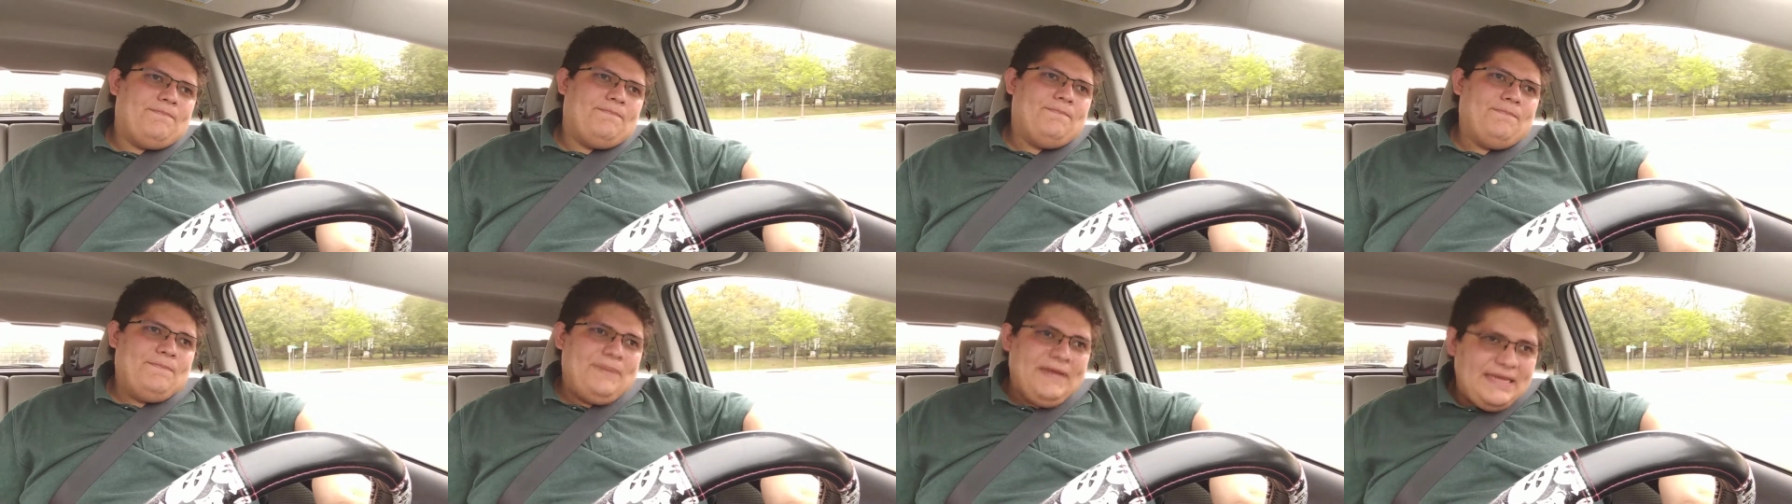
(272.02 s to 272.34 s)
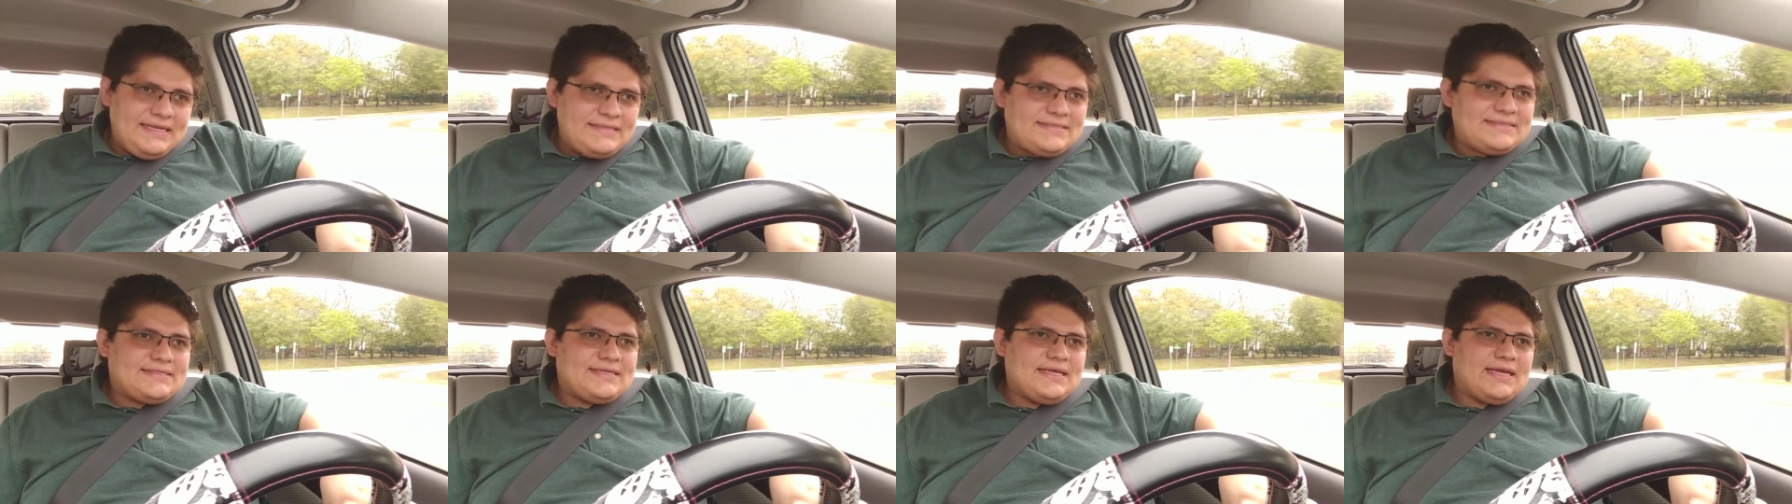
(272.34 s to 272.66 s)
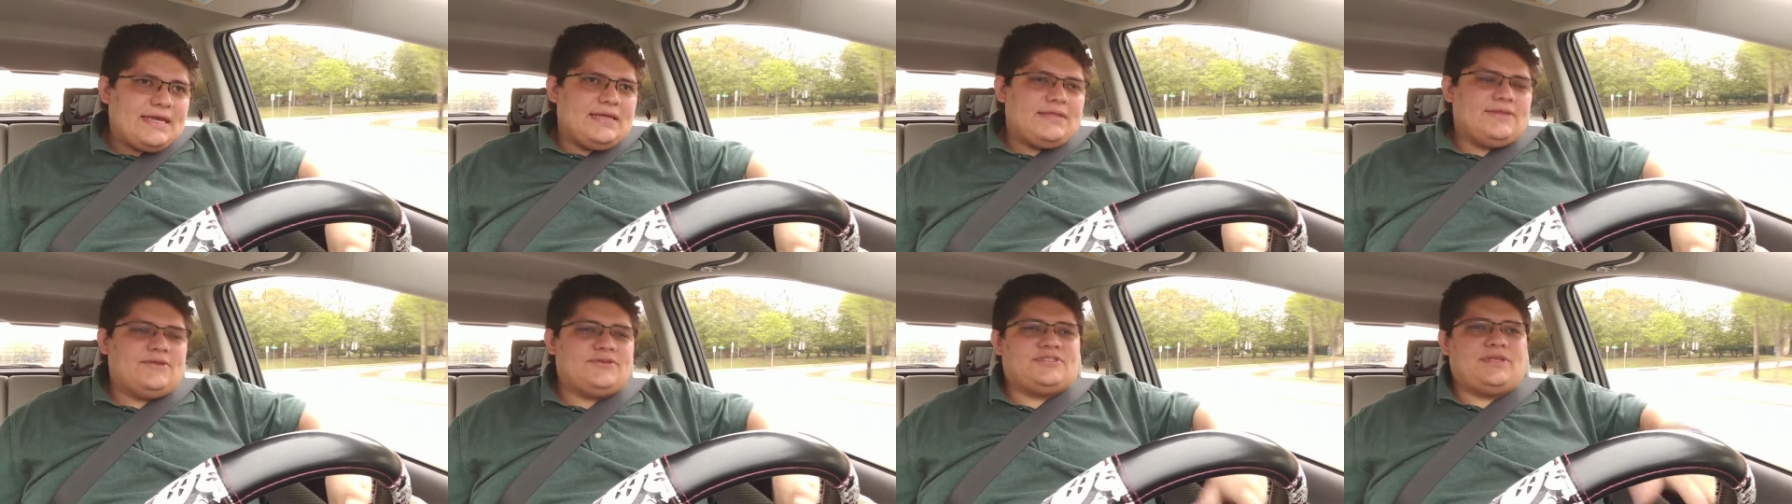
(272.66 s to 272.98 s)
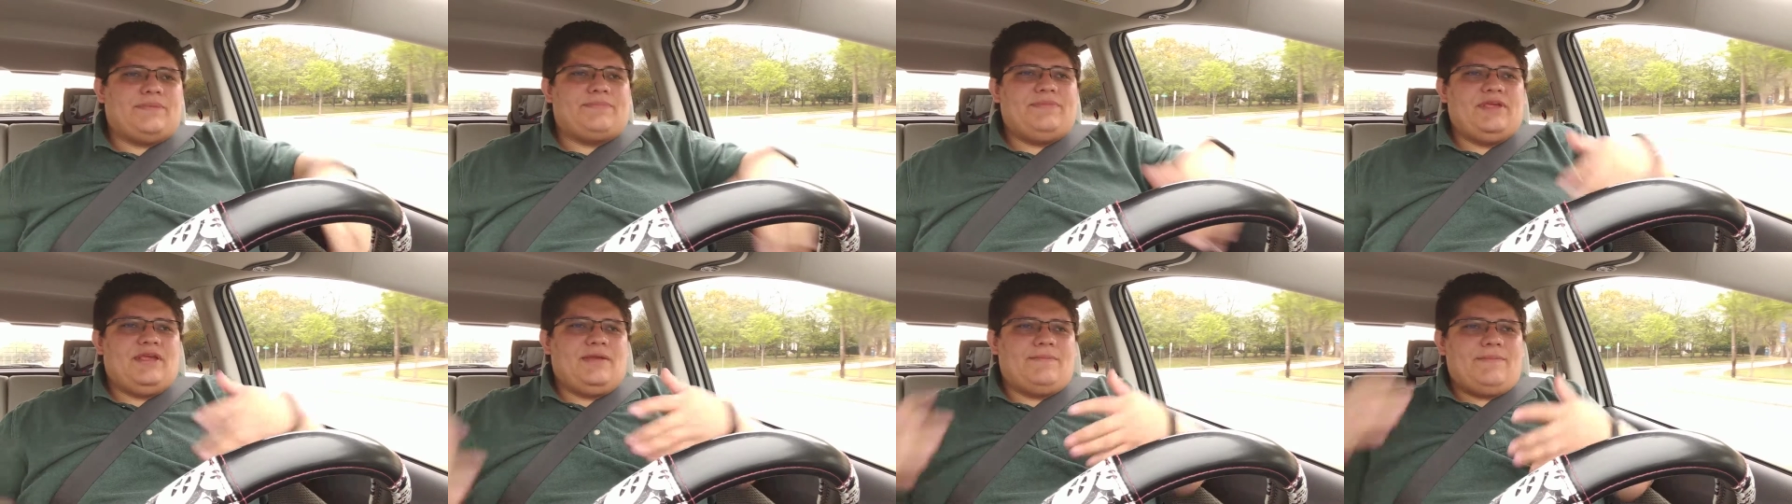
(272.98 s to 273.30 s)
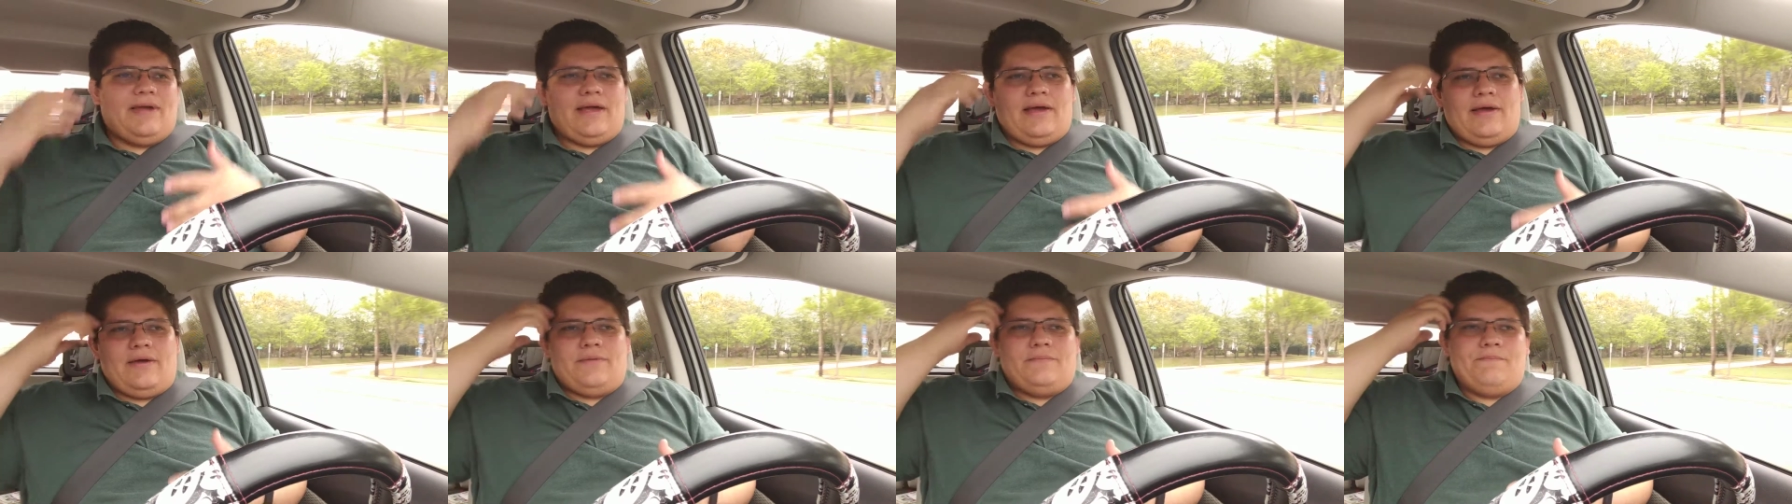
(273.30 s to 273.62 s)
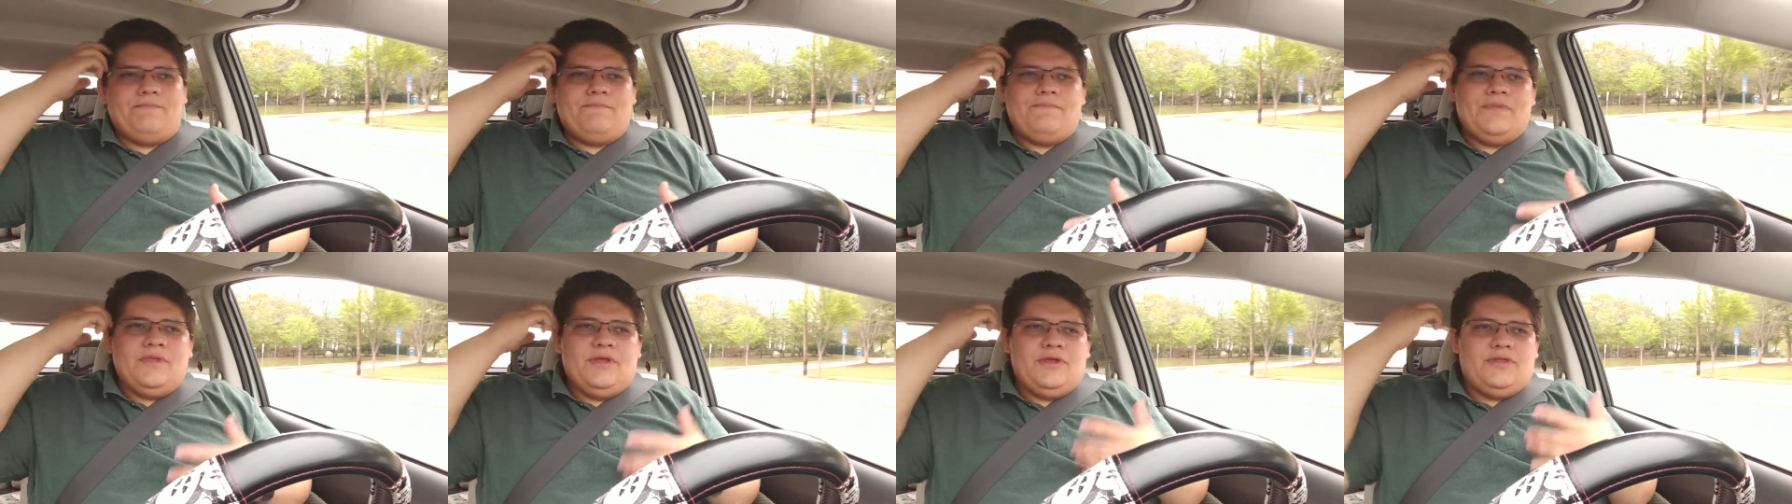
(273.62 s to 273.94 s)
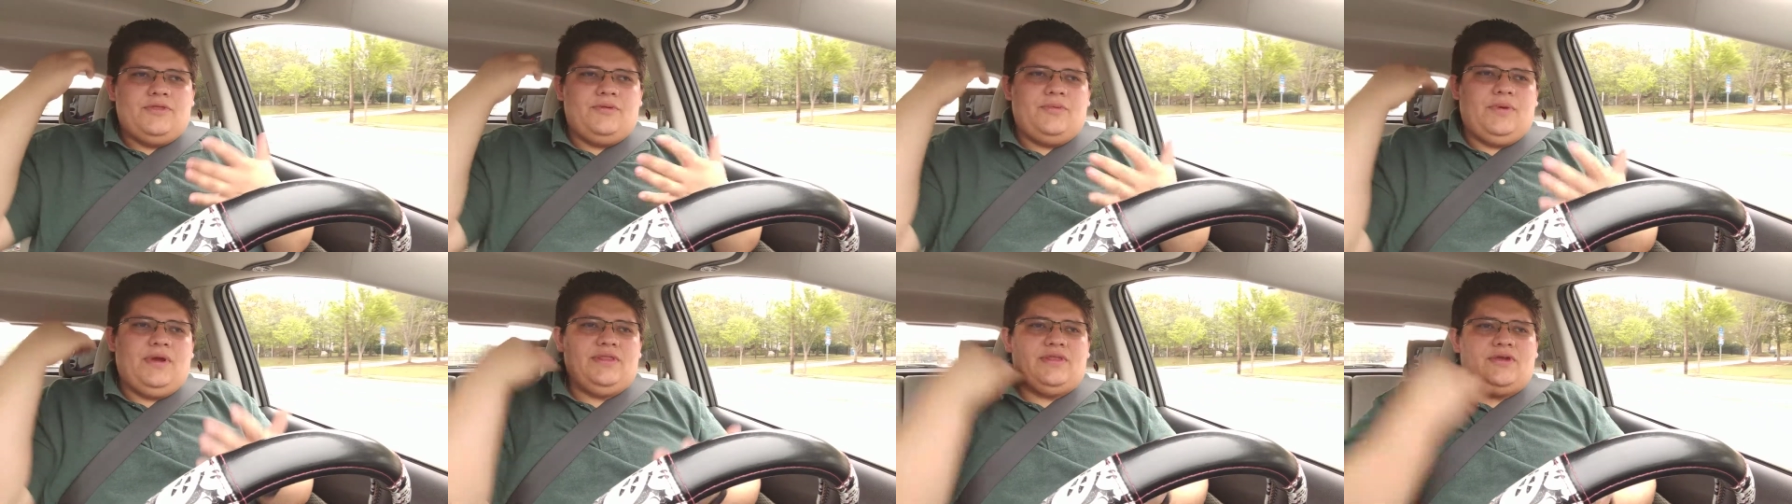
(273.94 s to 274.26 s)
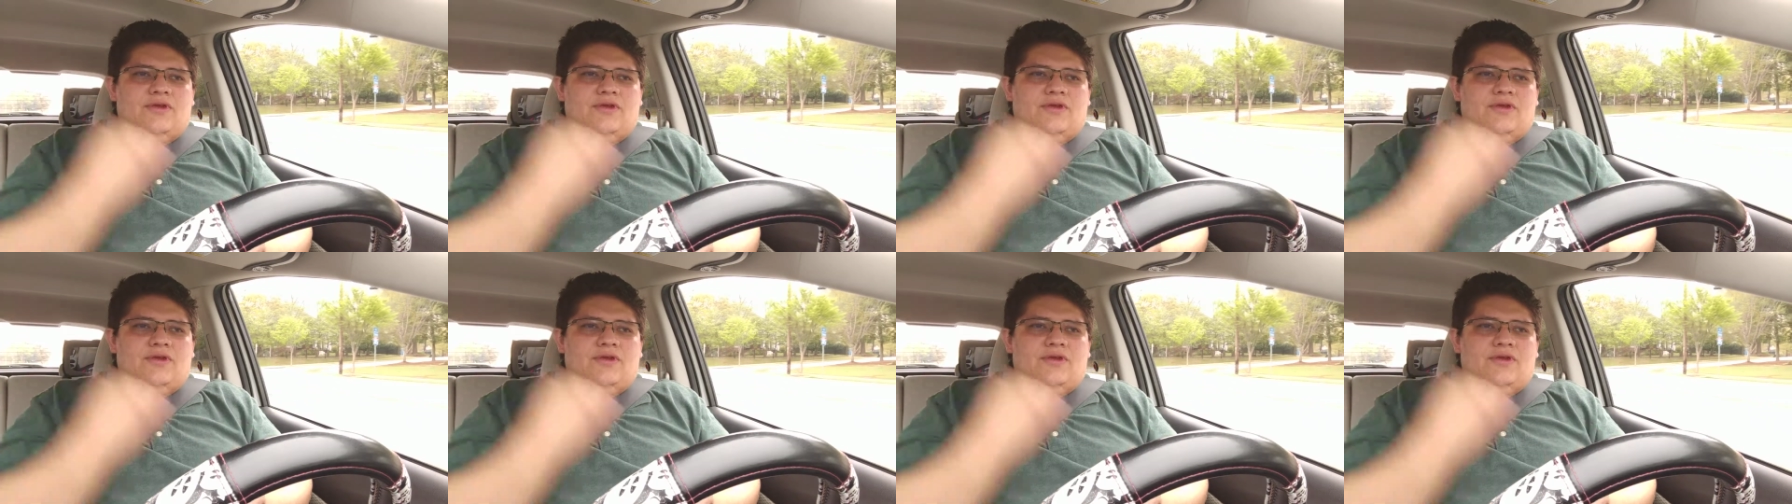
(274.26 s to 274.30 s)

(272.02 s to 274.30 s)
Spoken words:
pizza. There's something about the way